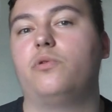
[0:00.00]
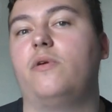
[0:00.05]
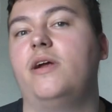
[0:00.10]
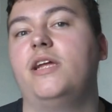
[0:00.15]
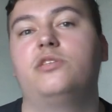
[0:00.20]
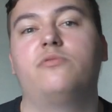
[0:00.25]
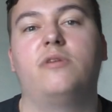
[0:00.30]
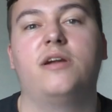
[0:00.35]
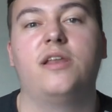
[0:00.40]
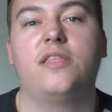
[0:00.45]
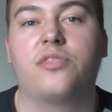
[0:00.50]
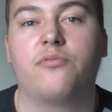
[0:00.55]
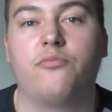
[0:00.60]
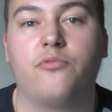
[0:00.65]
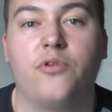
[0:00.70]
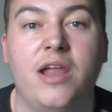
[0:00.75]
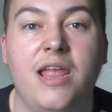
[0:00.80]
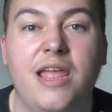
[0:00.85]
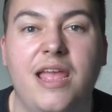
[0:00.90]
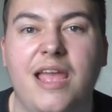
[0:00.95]

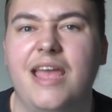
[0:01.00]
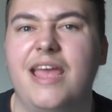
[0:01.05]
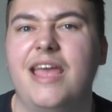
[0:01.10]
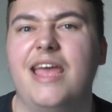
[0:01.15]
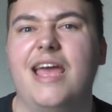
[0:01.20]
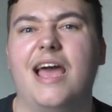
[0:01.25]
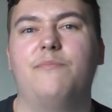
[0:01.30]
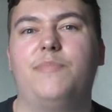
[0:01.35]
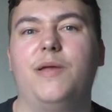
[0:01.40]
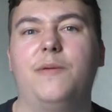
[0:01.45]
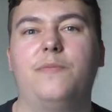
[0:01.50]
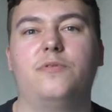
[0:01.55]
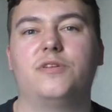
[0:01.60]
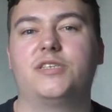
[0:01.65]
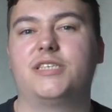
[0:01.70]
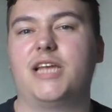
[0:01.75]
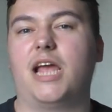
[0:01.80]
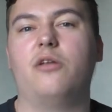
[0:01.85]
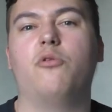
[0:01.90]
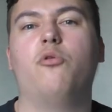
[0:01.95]
2023, and people were
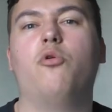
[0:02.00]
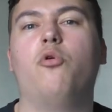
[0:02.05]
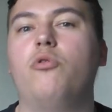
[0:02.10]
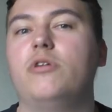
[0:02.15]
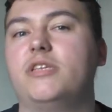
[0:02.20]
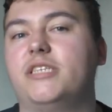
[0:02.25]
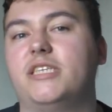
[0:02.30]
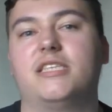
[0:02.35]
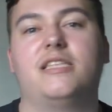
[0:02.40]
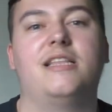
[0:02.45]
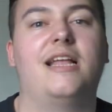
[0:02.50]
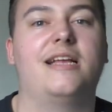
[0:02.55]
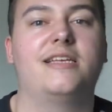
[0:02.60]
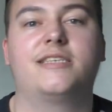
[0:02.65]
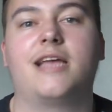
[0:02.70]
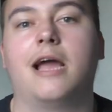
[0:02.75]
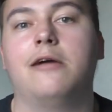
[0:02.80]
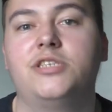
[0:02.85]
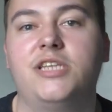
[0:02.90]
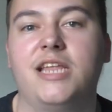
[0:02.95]
saying, oh, is this the
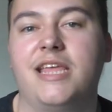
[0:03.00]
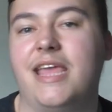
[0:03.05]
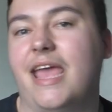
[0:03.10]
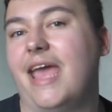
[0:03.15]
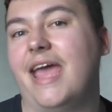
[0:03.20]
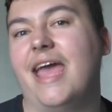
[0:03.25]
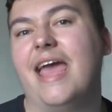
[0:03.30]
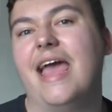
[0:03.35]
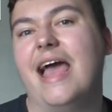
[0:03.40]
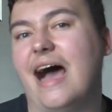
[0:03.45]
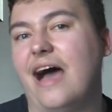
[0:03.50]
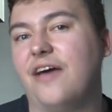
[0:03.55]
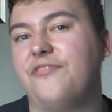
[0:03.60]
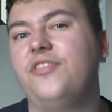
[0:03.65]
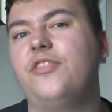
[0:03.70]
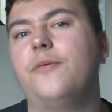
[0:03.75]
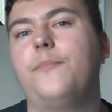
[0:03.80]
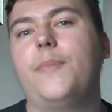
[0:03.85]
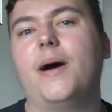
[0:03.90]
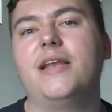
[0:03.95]
next coaster year? I
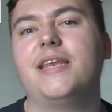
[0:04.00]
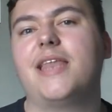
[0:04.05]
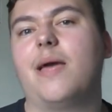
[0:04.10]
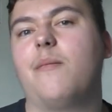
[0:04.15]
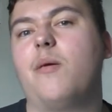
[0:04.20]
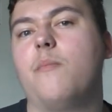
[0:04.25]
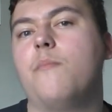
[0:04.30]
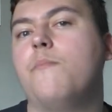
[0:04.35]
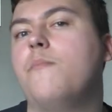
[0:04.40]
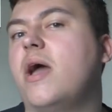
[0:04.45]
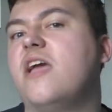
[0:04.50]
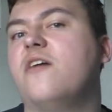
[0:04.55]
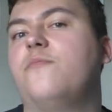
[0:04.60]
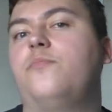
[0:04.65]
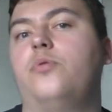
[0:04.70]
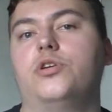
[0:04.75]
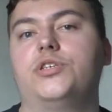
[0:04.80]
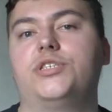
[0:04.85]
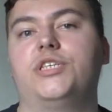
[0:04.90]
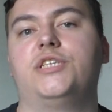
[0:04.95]
think the pandemic may
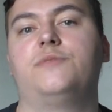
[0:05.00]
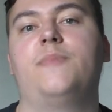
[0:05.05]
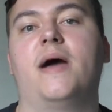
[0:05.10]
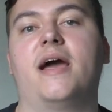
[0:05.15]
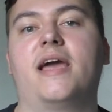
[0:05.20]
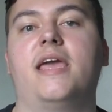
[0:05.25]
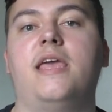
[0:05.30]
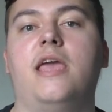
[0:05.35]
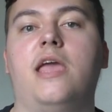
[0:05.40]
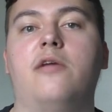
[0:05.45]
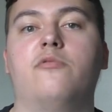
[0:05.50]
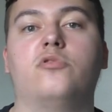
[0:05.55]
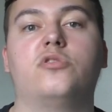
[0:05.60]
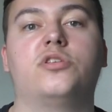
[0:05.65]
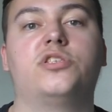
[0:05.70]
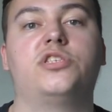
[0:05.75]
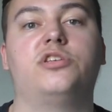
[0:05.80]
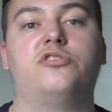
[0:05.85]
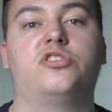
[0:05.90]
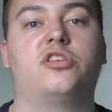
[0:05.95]
have pushed this back a year
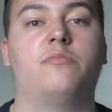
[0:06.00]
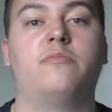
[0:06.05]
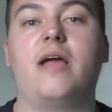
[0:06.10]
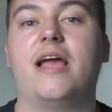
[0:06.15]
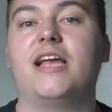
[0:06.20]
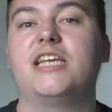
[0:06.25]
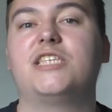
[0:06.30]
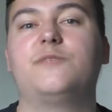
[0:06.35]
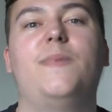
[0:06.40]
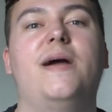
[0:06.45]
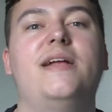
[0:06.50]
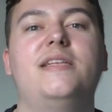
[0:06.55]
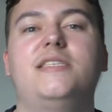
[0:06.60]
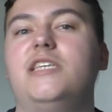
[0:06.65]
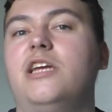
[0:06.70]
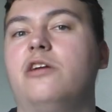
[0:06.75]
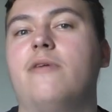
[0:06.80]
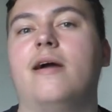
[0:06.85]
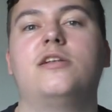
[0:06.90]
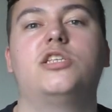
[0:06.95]
or two, so I'm
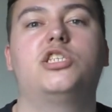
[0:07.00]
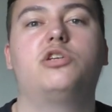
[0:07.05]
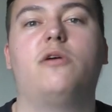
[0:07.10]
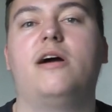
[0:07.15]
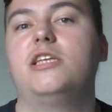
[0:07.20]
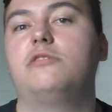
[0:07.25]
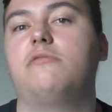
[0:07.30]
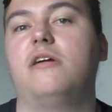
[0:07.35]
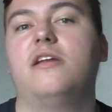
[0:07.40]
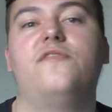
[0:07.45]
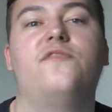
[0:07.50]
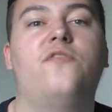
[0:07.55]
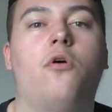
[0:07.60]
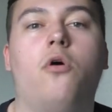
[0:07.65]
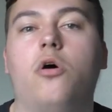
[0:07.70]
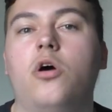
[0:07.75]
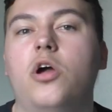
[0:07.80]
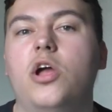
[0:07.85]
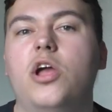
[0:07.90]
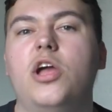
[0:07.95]
expecting around
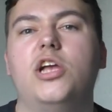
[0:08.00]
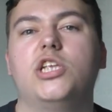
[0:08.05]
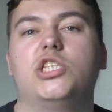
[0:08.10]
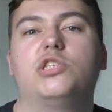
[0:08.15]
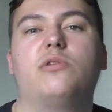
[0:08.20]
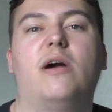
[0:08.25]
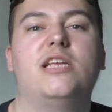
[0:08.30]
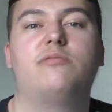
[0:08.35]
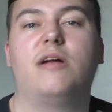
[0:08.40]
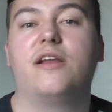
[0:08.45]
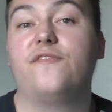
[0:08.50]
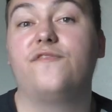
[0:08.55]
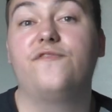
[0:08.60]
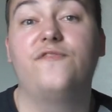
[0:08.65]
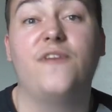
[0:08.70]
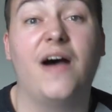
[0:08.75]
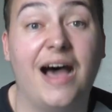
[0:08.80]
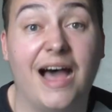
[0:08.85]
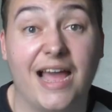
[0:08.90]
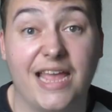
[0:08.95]
2024,
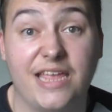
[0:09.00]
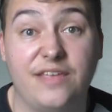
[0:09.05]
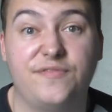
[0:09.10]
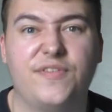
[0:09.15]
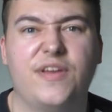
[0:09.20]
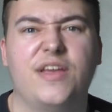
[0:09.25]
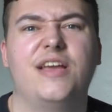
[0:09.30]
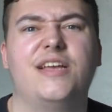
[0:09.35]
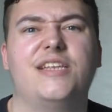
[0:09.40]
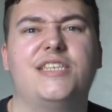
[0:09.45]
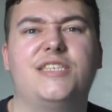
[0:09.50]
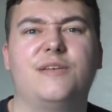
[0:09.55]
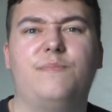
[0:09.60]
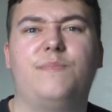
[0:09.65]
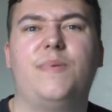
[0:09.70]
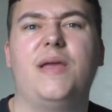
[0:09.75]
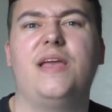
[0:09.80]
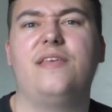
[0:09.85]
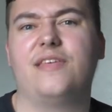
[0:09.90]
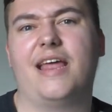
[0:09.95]
2025 to
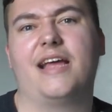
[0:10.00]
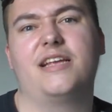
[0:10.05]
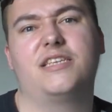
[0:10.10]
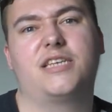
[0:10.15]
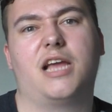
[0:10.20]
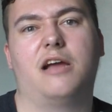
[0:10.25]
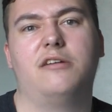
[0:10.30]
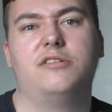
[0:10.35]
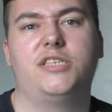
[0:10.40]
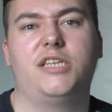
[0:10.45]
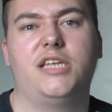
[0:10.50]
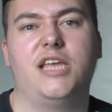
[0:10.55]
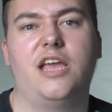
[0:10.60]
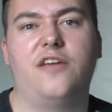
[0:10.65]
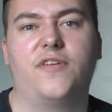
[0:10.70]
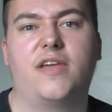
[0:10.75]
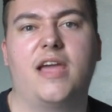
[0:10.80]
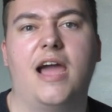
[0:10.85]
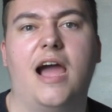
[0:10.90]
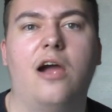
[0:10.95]
be the next coaster year
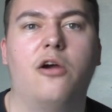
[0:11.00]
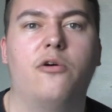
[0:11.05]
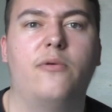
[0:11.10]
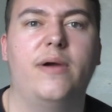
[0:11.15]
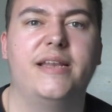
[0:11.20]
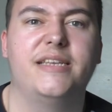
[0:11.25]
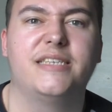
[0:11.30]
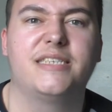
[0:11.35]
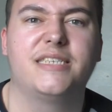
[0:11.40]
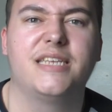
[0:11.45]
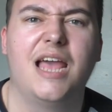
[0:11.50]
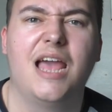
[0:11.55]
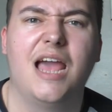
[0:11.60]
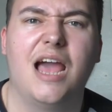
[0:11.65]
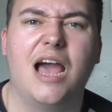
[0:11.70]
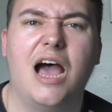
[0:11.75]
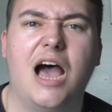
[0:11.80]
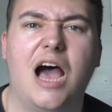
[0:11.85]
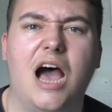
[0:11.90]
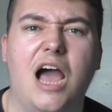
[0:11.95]
for Carowinds,
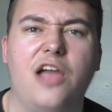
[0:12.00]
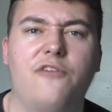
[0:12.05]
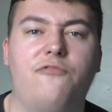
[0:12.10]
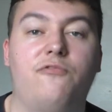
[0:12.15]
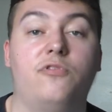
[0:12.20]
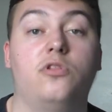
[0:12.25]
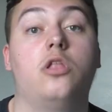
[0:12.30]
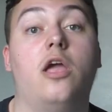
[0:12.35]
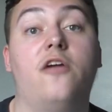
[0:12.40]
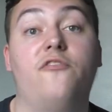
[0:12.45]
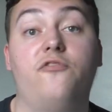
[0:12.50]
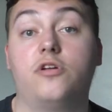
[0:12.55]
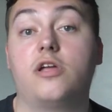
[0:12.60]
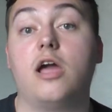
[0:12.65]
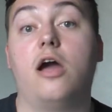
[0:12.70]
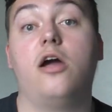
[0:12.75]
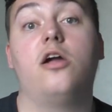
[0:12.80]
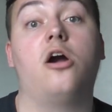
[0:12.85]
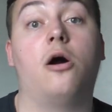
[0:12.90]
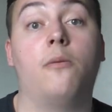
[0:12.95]
uh, if we're if we're
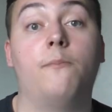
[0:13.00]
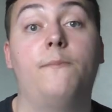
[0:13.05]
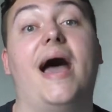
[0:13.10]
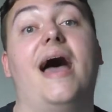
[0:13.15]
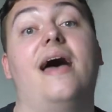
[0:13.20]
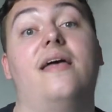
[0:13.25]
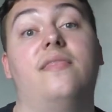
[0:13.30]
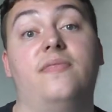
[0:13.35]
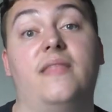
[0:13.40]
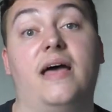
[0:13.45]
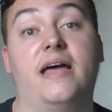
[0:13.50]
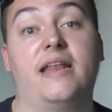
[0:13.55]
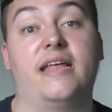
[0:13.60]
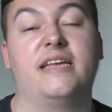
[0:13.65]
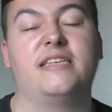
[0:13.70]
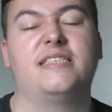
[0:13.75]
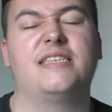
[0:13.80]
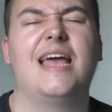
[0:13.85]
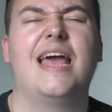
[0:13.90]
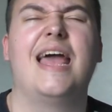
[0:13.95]
going on pattern, that
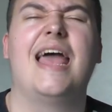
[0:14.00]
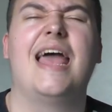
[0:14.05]
is